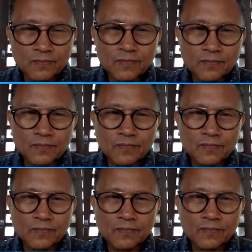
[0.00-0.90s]

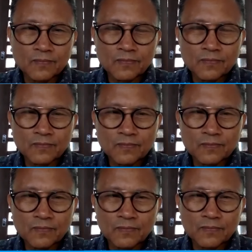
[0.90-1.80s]

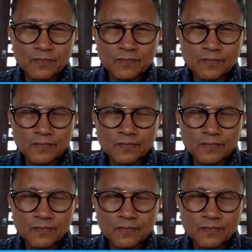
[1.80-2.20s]
The person shown says nothing.